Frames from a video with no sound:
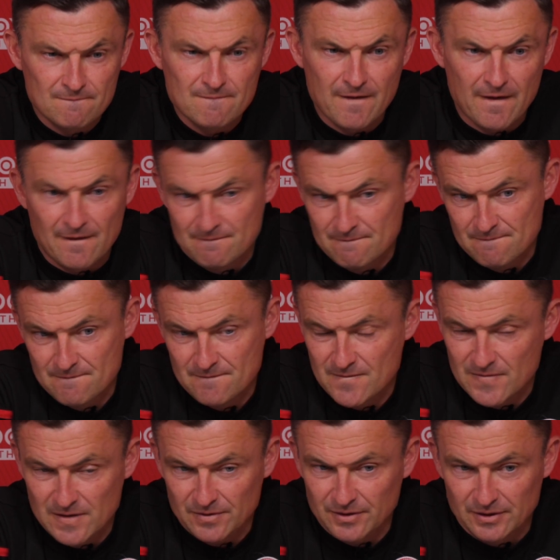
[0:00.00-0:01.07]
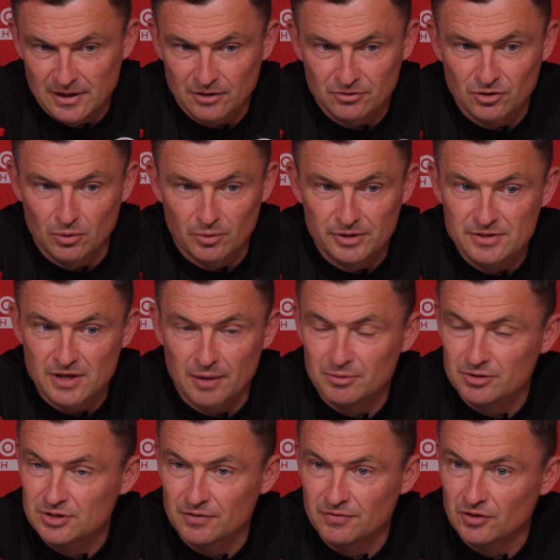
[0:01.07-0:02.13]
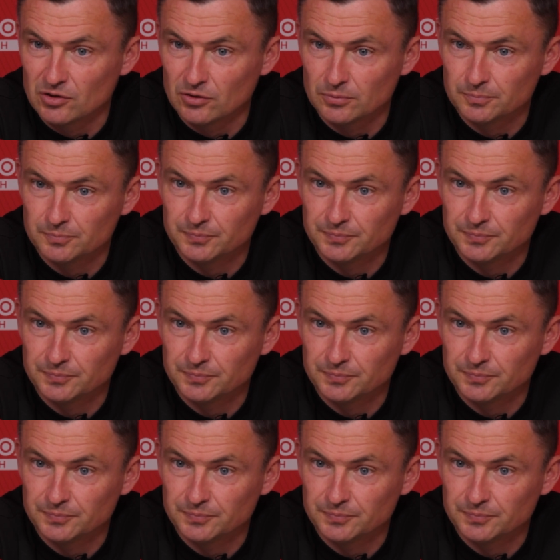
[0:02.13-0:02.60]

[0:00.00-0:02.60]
yeah, I think that's the only time it's difficult.